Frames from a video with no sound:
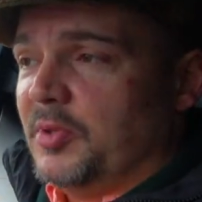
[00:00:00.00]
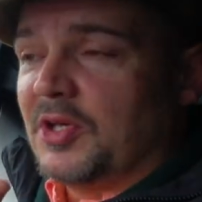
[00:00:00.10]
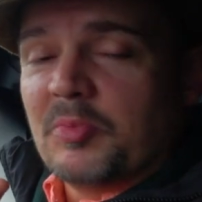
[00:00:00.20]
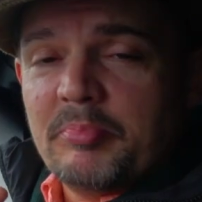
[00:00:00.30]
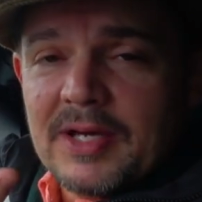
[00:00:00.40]
to be
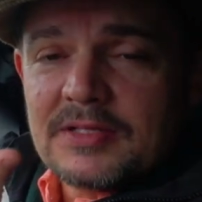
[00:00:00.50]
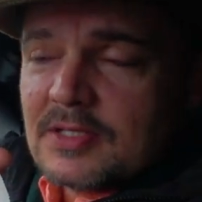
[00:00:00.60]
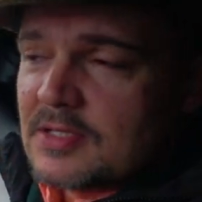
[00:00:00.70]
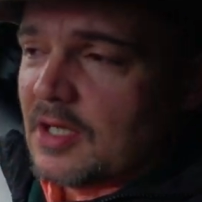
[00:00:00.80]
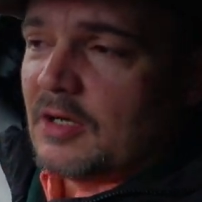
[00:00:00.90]
a
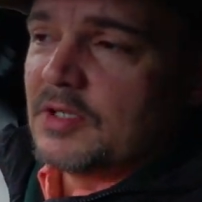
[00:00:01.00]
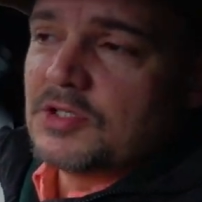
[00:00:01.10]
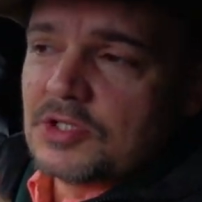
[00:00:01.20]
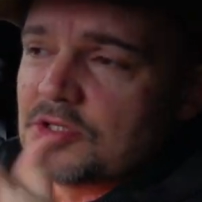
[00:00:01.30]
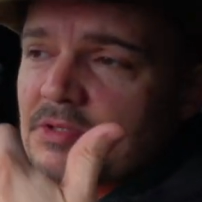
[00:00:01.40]
competitor,
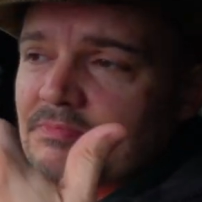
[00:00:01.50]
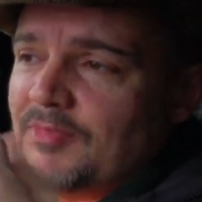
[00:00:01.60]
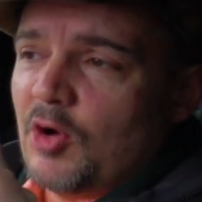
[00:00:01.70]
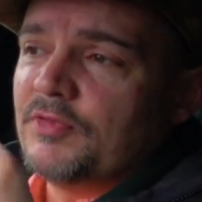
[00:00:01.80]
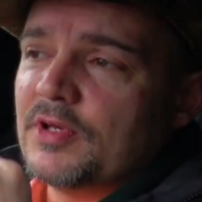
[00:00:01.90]
it's just to
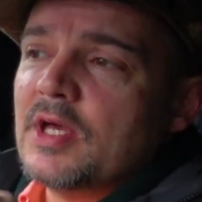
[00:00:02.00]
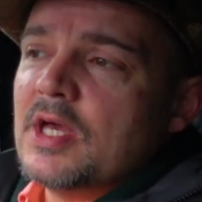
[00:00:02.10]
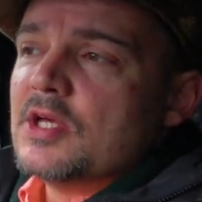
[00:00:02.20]
offer